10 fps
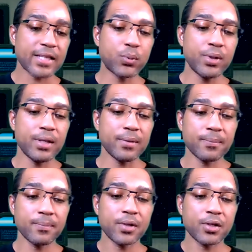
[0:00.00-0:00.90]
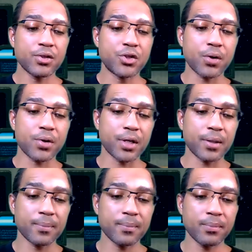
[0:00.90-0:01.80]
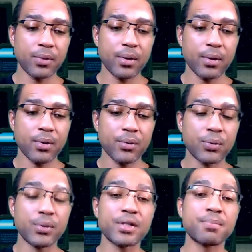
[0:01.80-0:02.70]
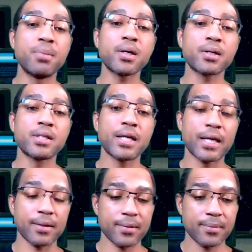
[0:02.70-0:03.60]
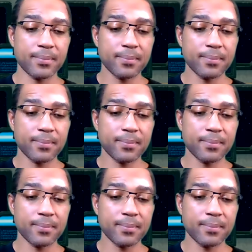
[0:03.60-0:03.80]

as we journey through this book together.